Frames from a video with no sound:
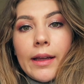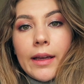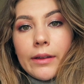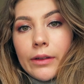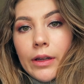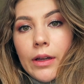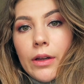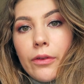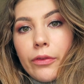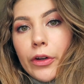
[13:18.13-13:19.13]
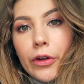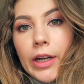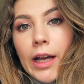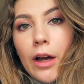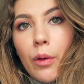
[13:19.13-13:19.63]
and
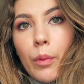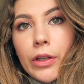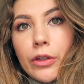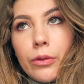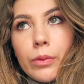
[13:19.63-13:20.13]
figuring out when you